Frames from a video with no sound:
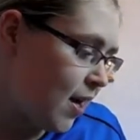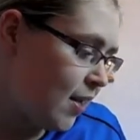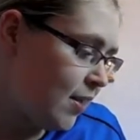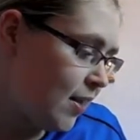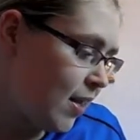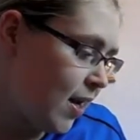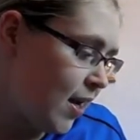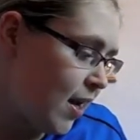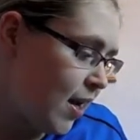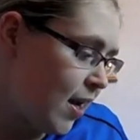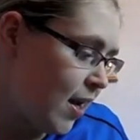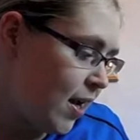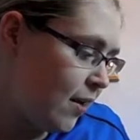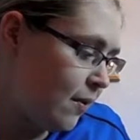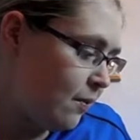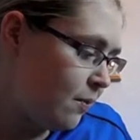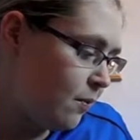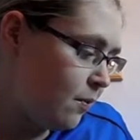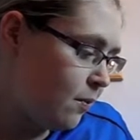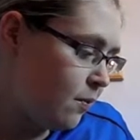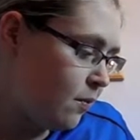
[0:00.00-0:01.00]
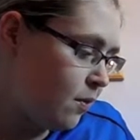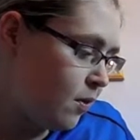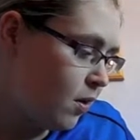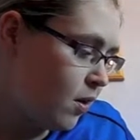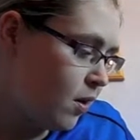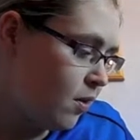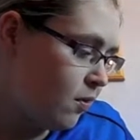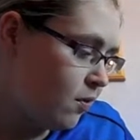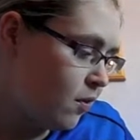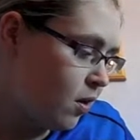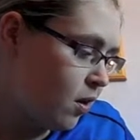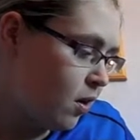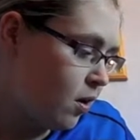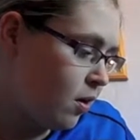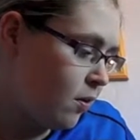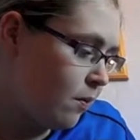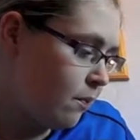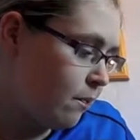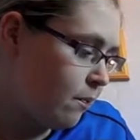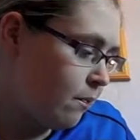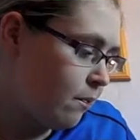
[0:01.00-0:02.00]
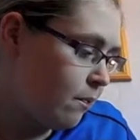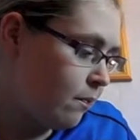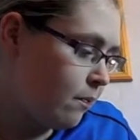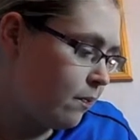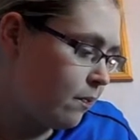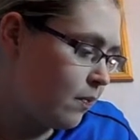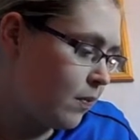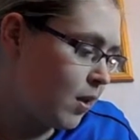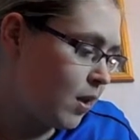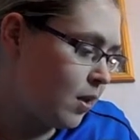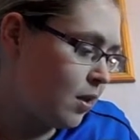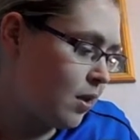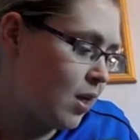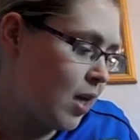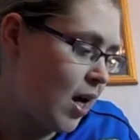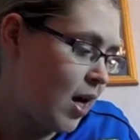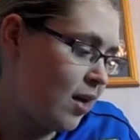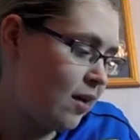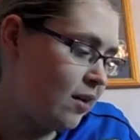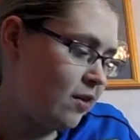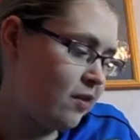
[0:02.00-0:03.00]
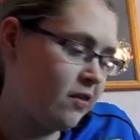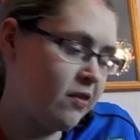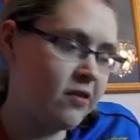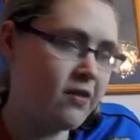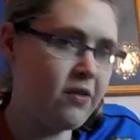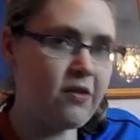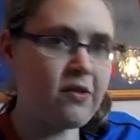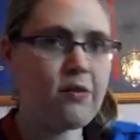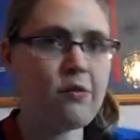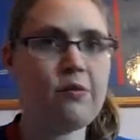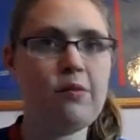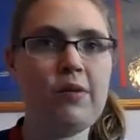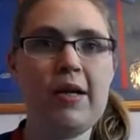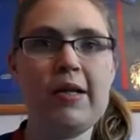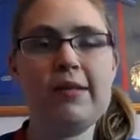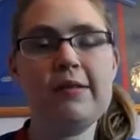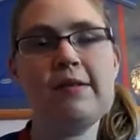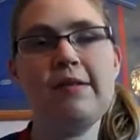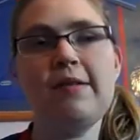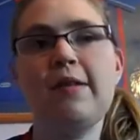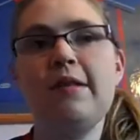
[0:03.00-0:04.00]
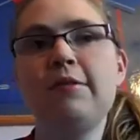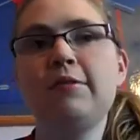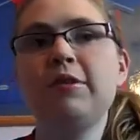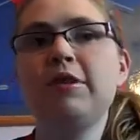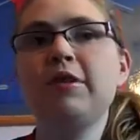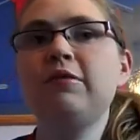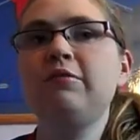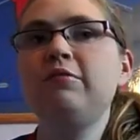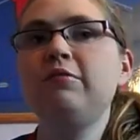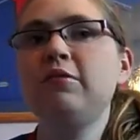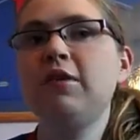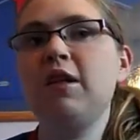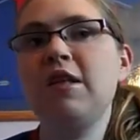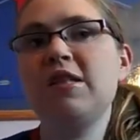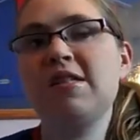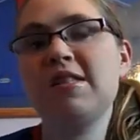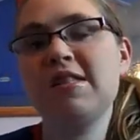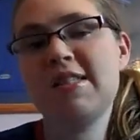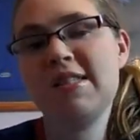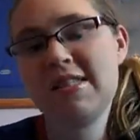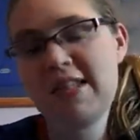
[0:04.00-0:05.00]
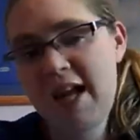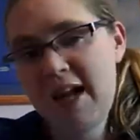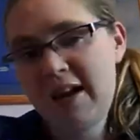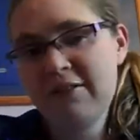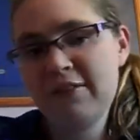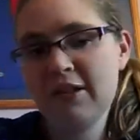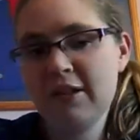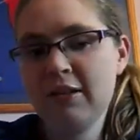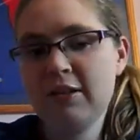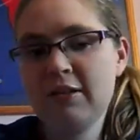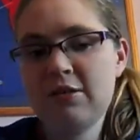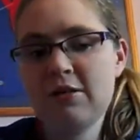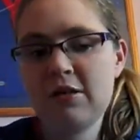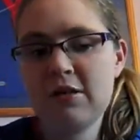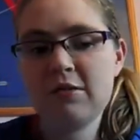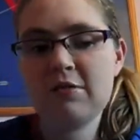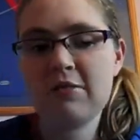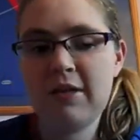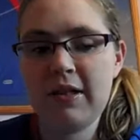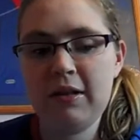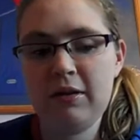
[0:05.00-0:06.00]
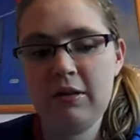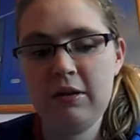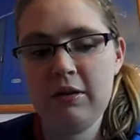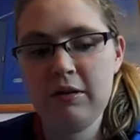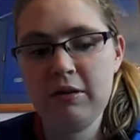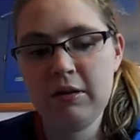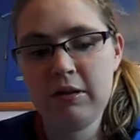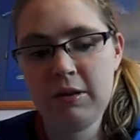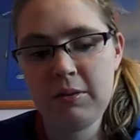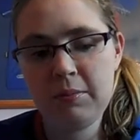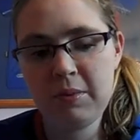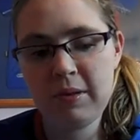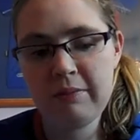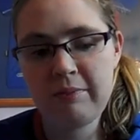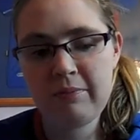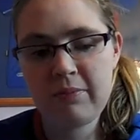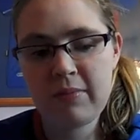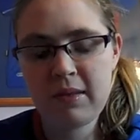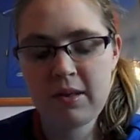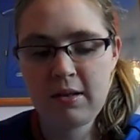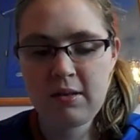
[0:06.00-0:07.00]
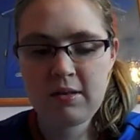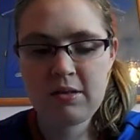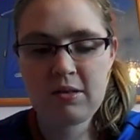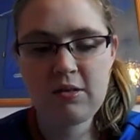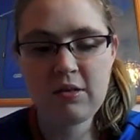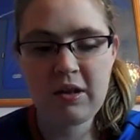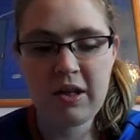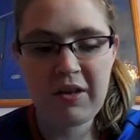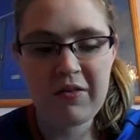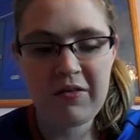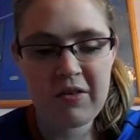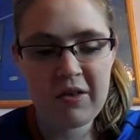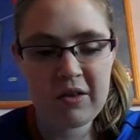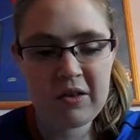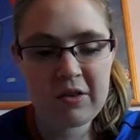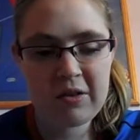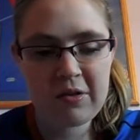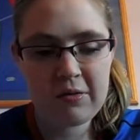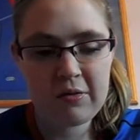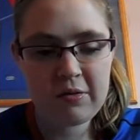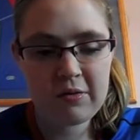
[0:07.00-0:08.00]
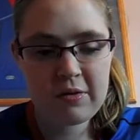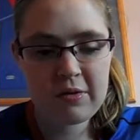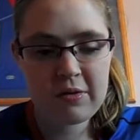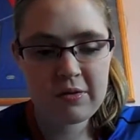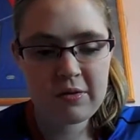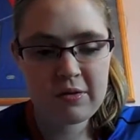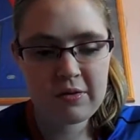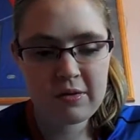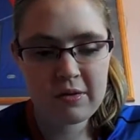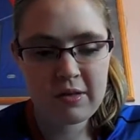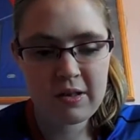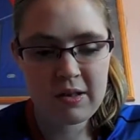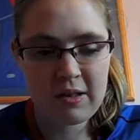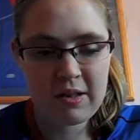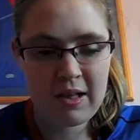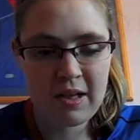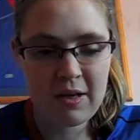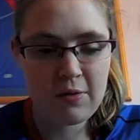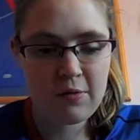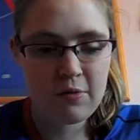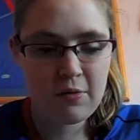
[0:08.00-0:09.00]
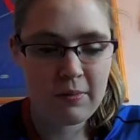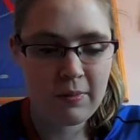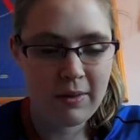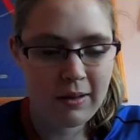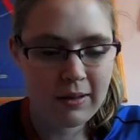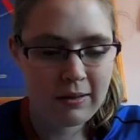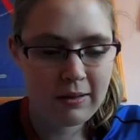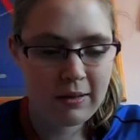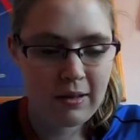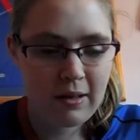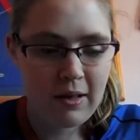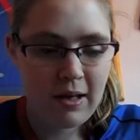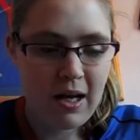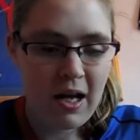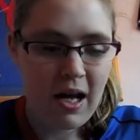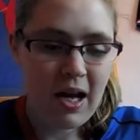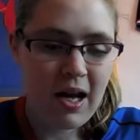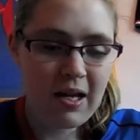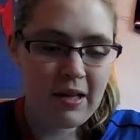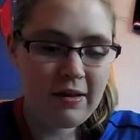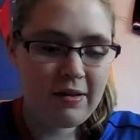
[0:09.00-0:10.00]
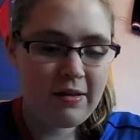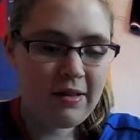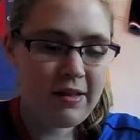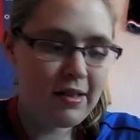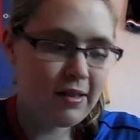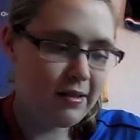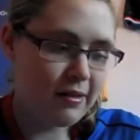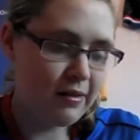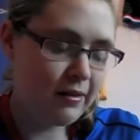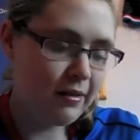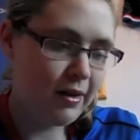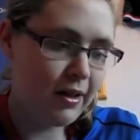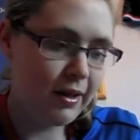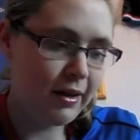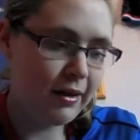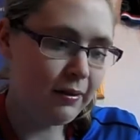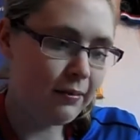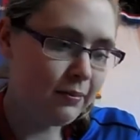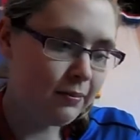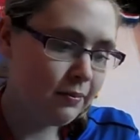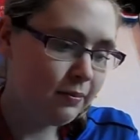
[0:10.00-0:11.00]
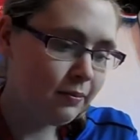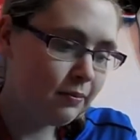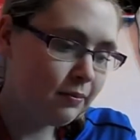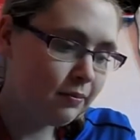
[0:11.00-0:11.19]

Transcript: And then you've got Clach on the Wednesday, which at 7:00, so it's quite early, but it's not that far to go, so, and you get home like at a decent time.